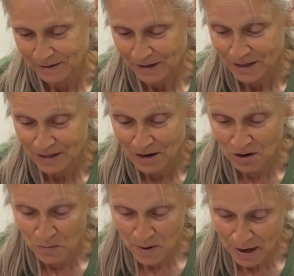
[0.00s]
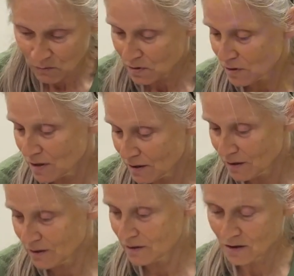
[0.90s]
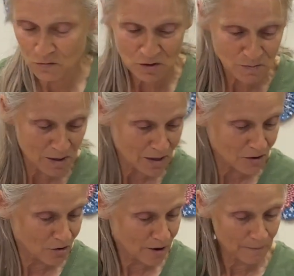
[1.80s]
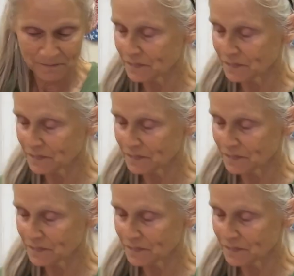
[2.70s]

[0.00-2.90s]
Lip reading: And then I'll come back with another recipe later on.